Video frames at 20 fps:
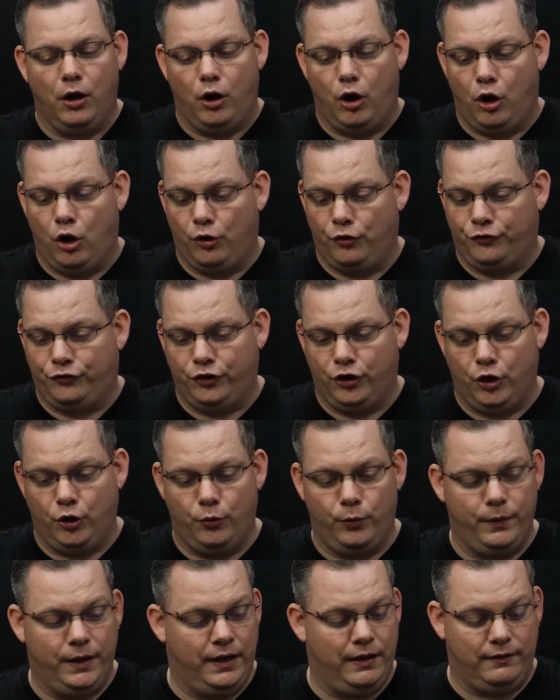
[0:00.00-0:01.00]

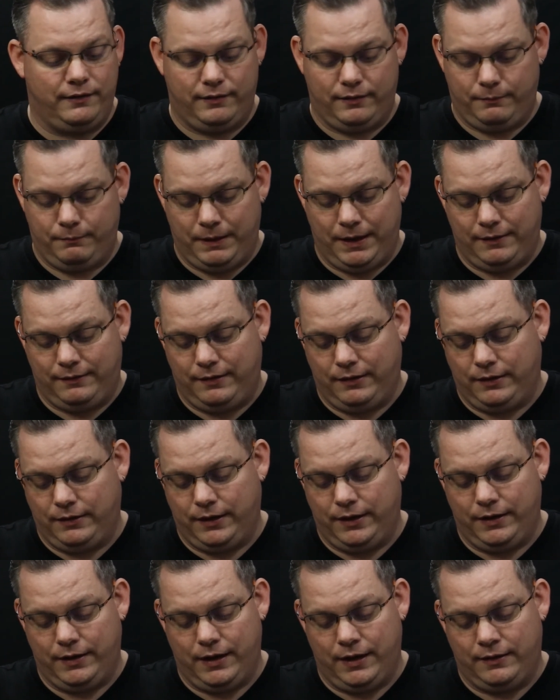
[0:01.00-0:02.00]
Also, it's
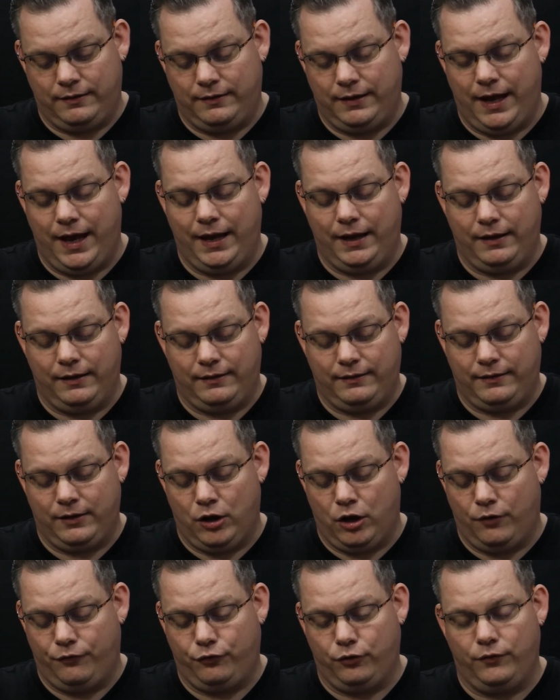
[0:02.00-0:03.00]
basically a tank
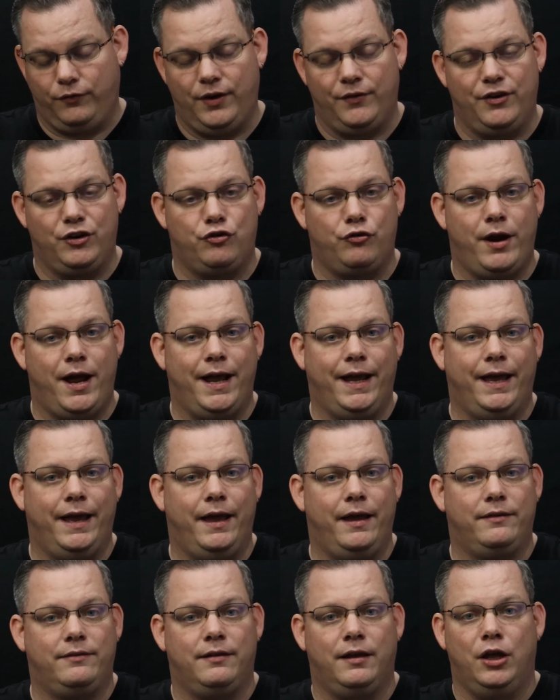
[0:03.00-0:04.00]
itself. So if you have a Drag
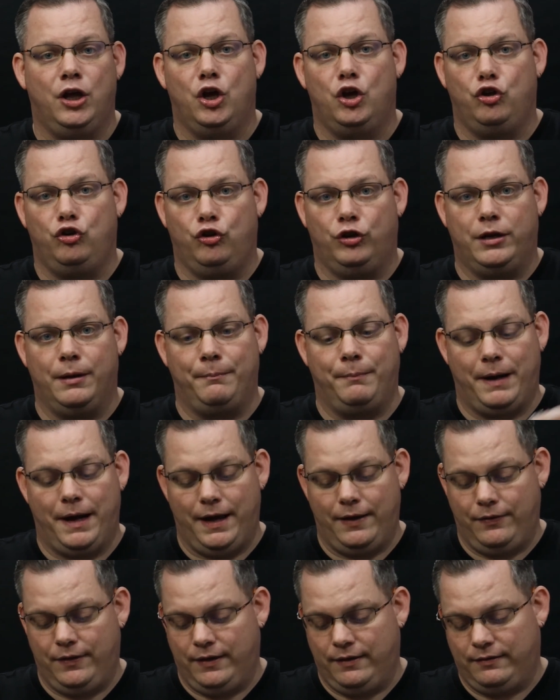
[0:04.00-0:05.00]
S, you can
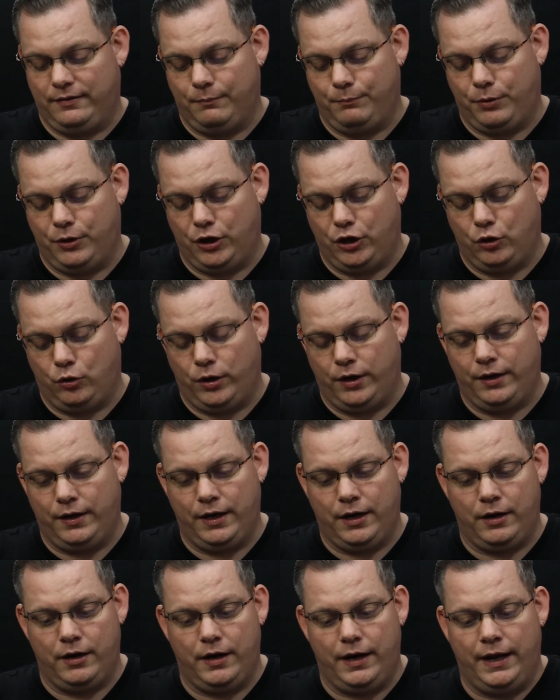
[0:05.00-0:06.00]
buy this and put it on
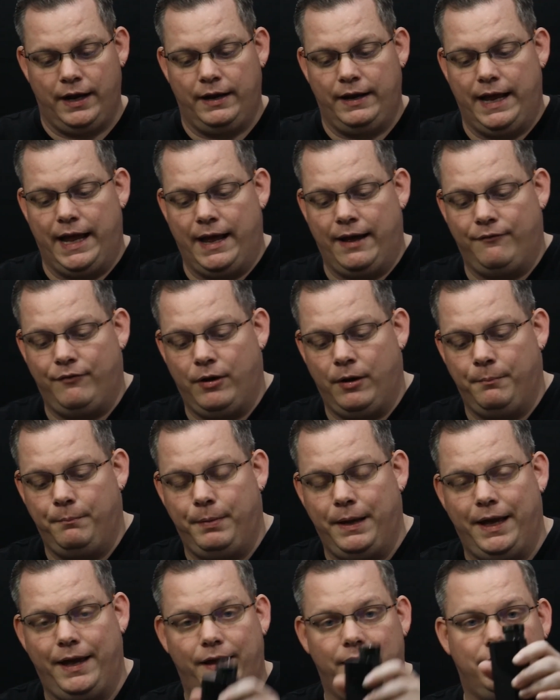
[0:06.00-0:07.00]
there and have a
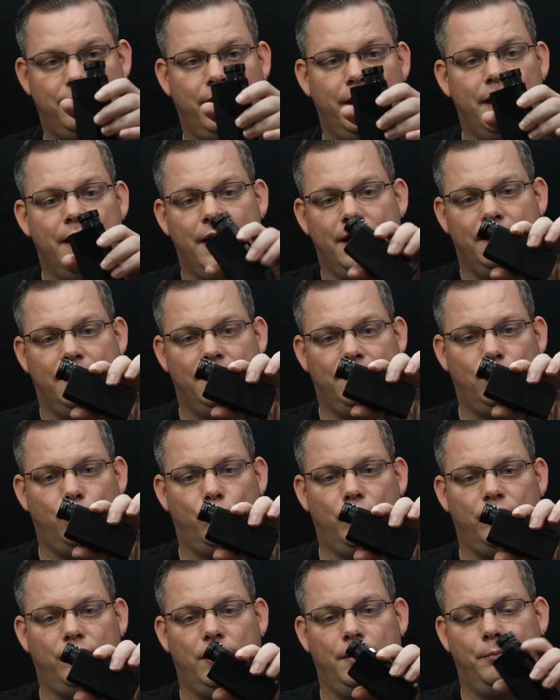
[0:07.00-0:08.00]
base. This
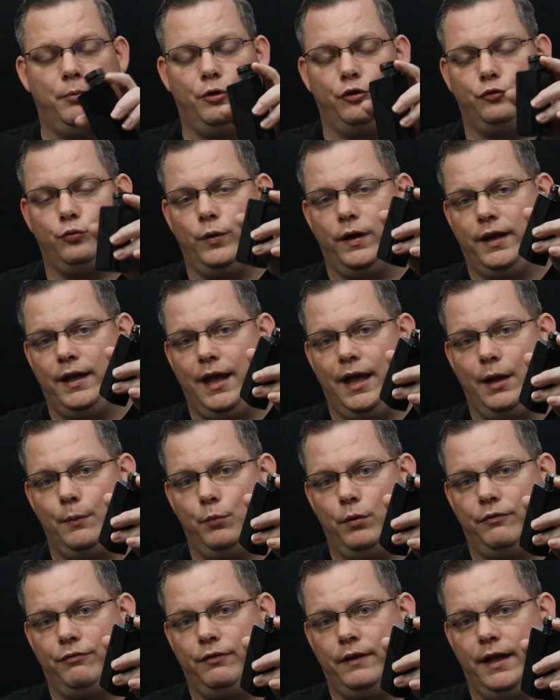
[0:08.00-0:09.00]
resembles what came
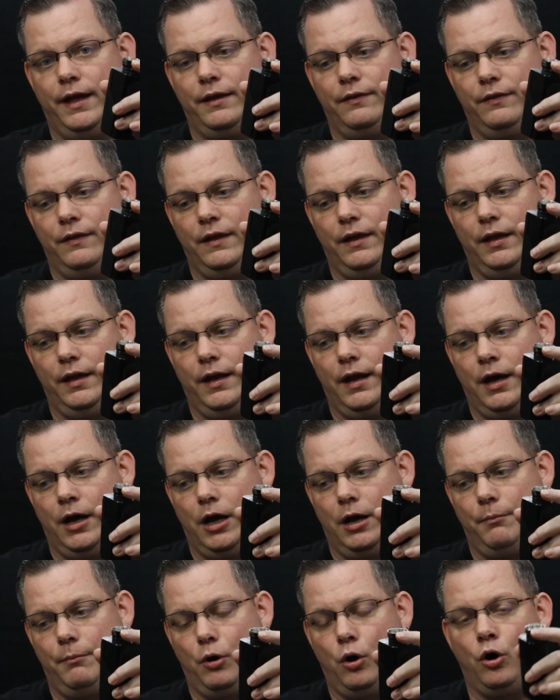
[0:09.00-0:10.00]
with like the
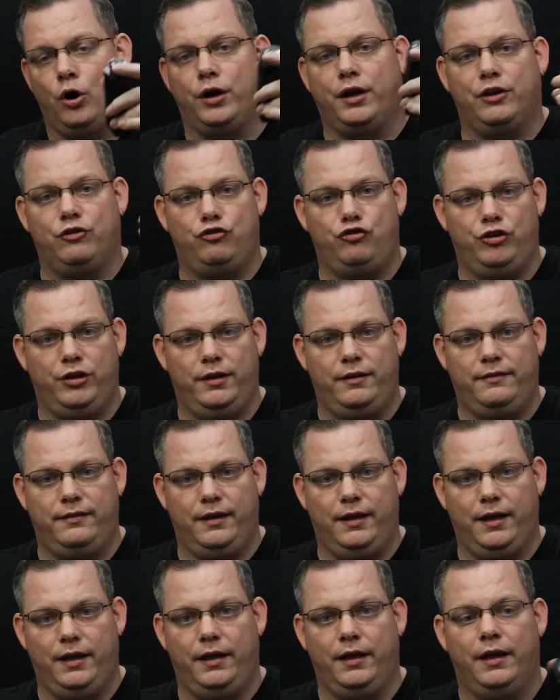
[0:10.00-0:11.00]
Argus
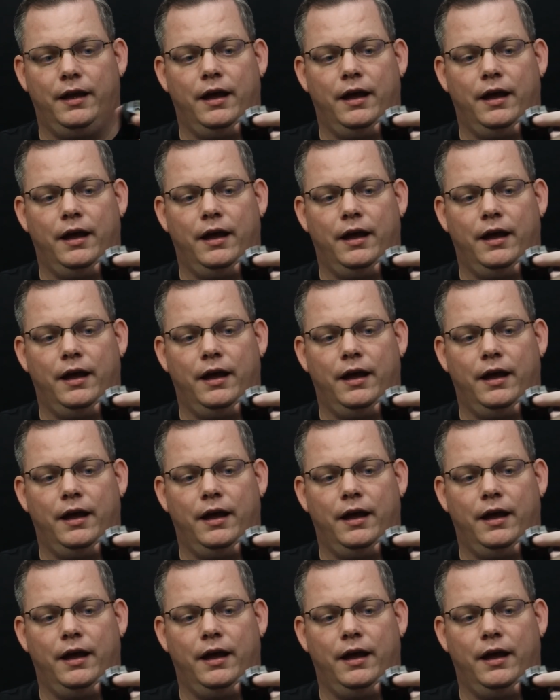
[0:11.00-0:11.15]
GT.